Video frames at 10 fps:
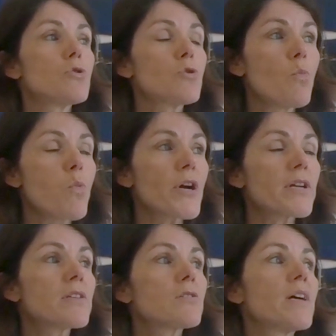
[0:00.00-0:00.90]
to work
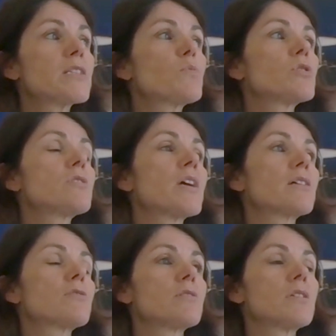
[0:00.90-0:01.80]
in the transport
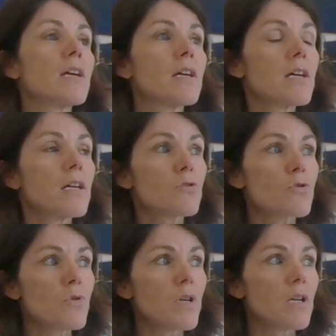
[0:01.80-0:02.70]
sector,
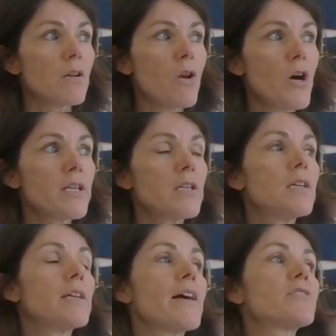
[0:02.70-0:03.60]
to learn
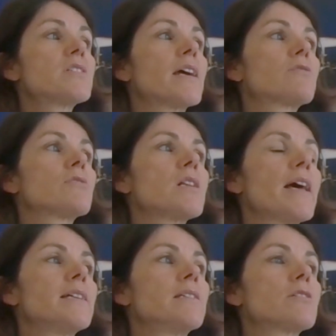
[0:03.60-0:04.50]
in other sectors
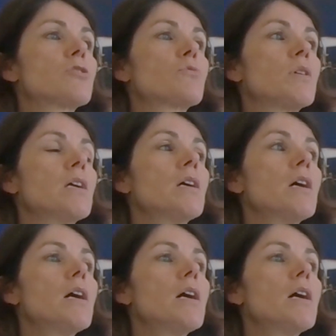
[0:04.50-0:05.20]
like industry,